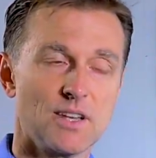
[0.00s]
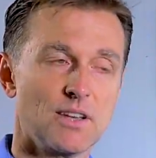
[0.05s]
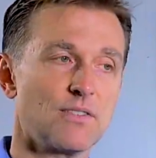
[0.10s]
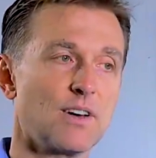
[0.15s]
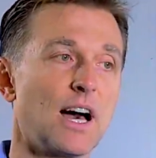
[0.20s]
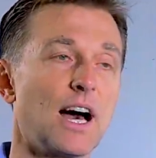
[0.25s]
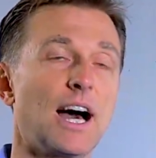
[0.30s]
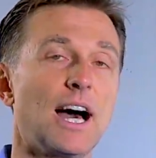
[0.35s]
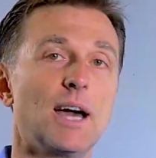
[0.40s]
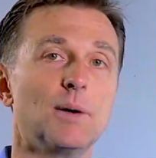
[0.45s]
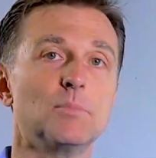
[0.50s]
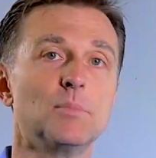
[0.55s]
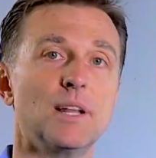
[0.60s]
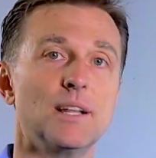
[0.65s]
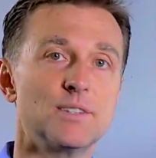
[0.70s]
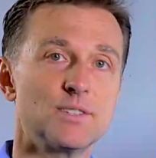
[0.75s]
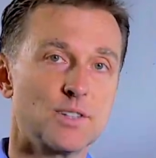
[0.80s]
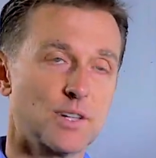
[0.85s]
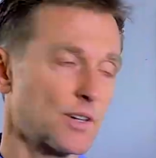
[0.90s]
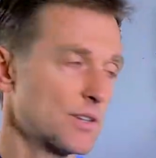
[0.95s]
They have high
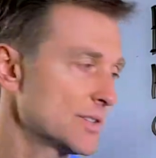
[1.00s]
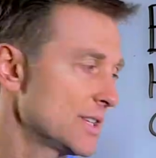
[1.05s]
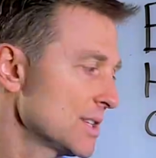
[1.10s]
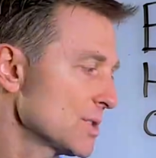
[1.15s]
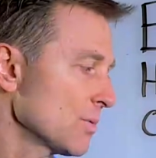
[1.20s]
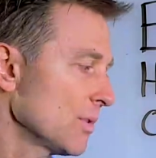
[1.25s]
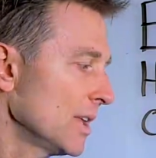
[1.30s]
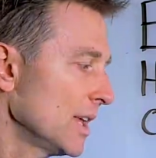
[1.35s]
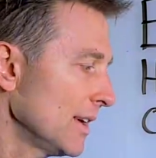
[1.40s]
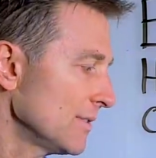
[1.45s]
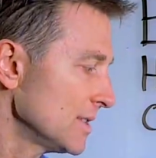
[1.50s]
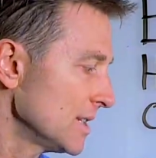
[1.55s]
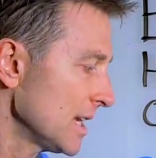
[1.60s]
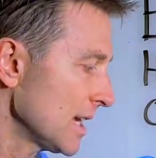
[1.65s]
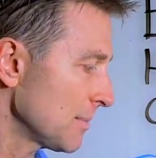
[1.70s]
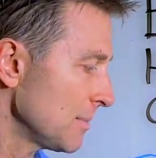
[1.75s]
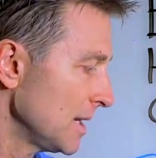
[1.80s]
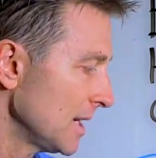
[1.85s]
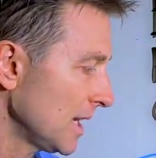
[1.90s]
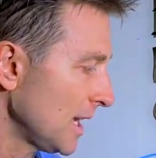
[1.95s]
blood sugars. That's why they have to
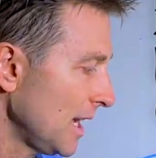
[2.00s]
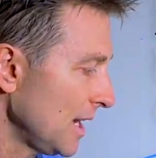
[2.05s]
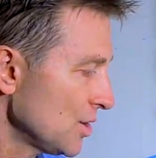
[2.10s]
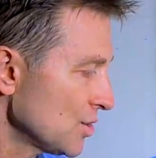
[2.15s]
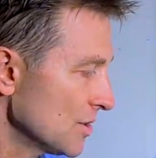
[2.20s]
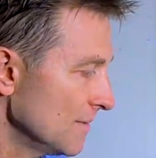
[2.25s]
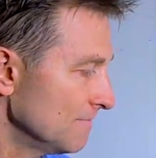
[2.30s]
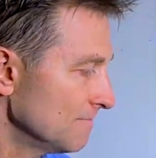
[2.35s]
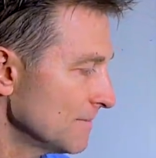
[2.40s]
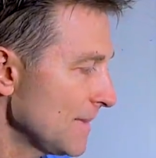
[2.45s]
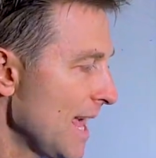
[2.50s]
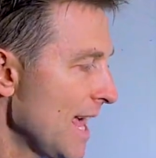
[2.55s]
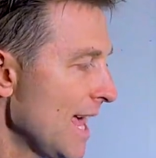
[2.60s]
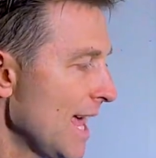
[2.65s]
take medication.